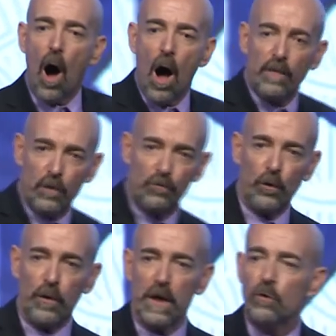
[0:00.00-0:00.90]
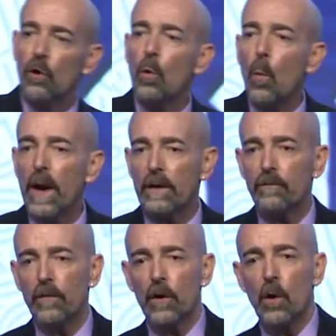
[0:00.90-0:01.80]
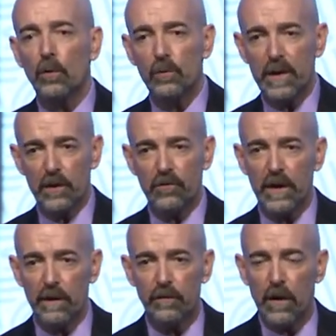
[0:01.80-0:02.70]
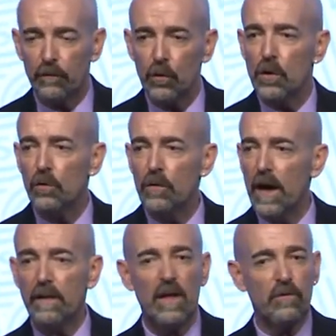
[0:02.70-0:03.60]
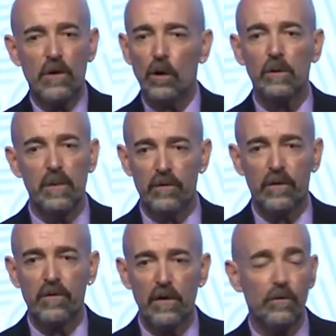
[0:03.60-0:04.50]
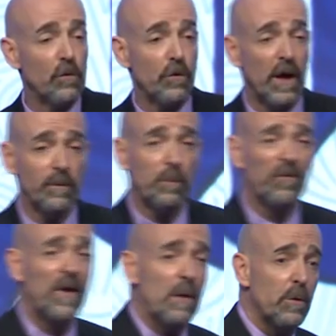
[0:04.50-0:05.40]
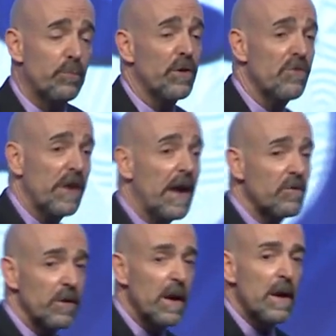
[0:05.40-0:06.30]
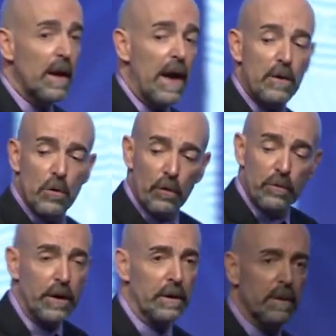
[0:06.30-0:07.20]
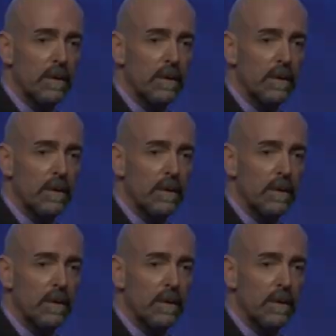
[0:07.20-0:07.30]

on the journey. Don't wait for the goal to be achieved. If you can do that, that's the ultimate success, because you'll have a profound appreciation on how you earned it.